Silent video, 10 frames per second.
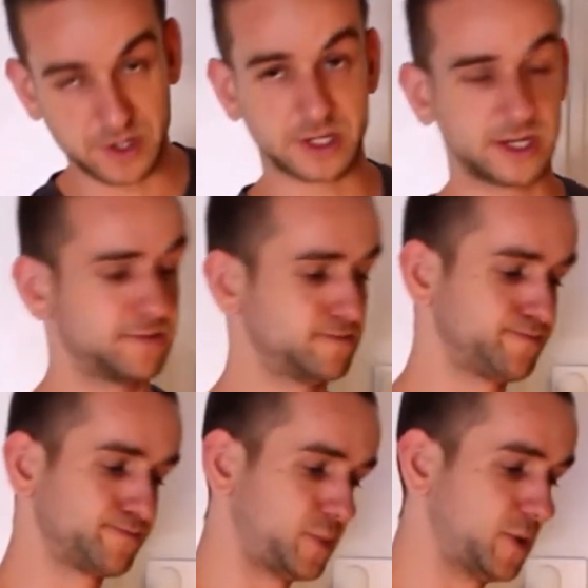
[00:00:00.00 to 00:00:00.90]
tamp it,
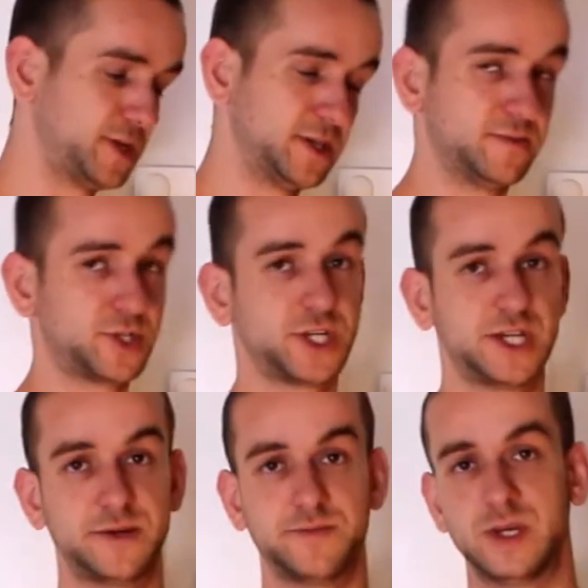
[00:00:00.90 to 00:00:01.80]
pop it in the
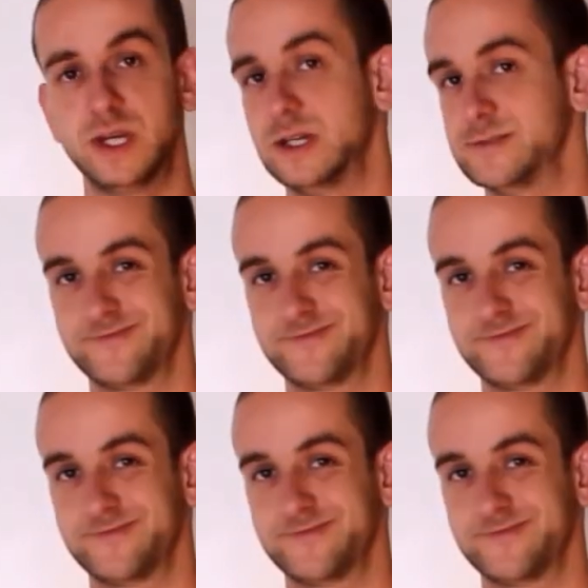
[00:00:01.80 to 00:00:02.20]
machine,